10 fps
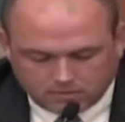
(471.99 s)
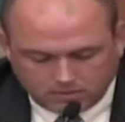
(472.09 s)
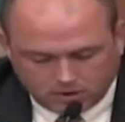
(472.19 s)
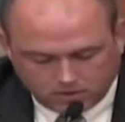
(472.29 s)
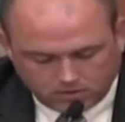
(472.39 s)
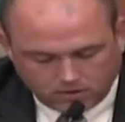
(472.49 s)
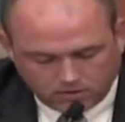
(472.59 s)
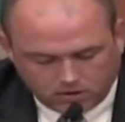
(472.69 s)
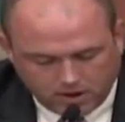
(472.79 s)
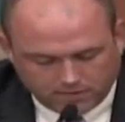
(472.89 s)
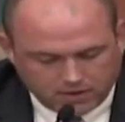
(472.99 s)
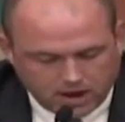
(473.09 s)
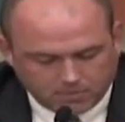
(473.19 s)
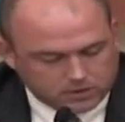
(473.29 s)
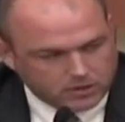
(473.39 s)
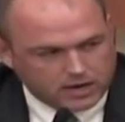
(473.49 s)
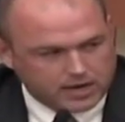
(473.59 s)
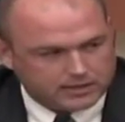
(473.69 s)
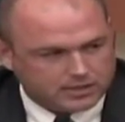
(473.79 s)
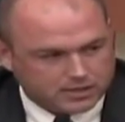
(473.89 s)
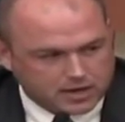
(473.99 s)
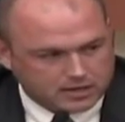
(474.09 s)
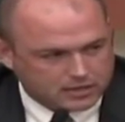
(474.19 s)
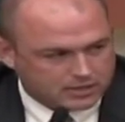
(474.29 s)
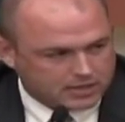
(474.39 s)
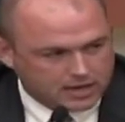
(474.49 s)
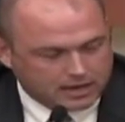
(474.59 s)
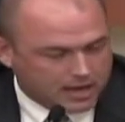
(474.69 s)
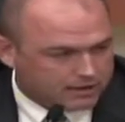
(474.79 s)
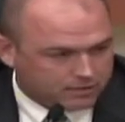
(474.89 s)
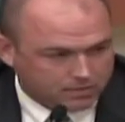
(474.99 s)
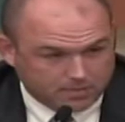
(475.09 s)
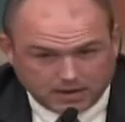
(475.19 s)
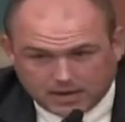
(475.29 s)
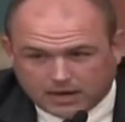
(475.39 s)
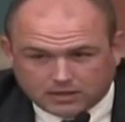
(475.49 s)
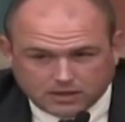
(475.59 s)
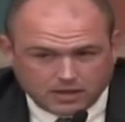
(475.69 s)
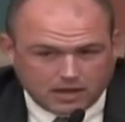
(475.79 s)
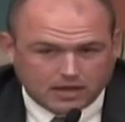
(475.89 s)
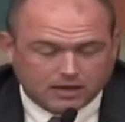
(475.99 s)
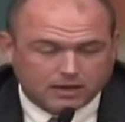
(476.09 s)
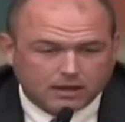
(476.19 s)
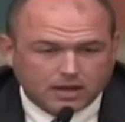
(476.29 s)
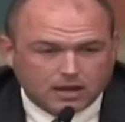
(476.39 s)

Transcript: you know, you have the opportunity as a judge to see a case from the beginning to the end.